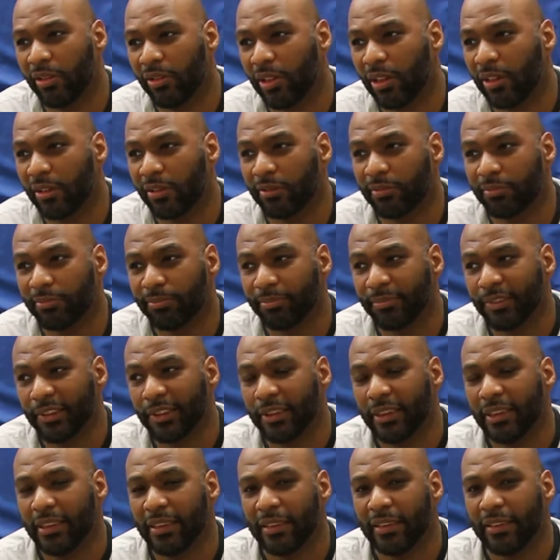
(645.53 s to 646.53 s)
So
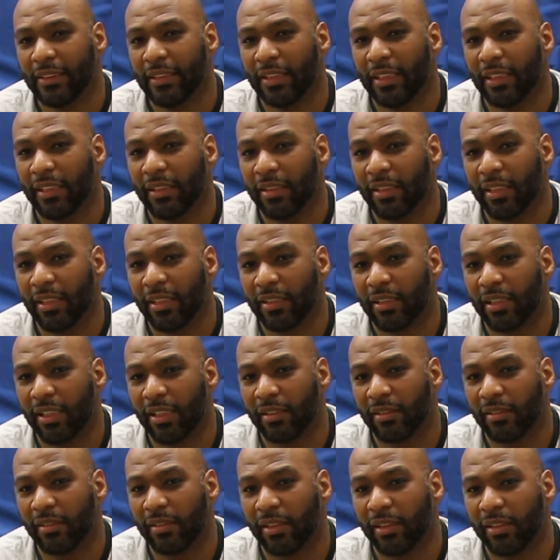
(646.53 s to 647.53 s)
I think
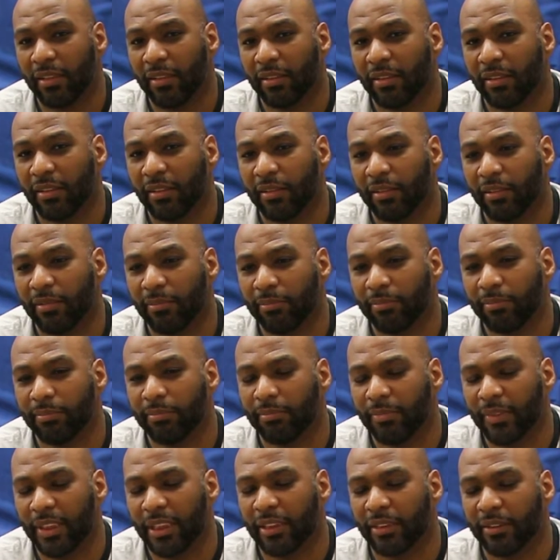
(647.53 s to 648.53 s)
that's it.
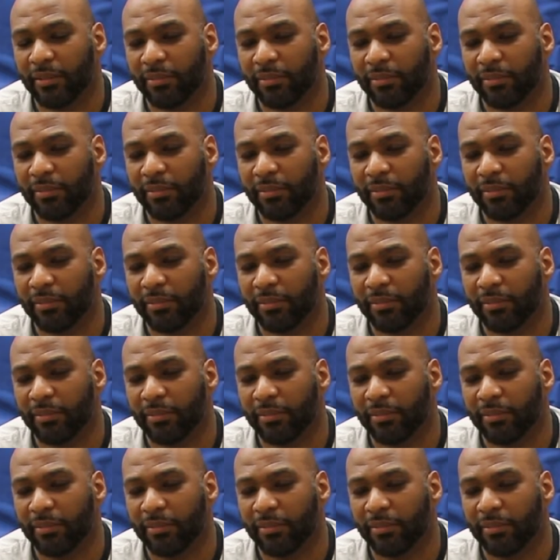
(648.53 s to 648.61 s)
Yeah.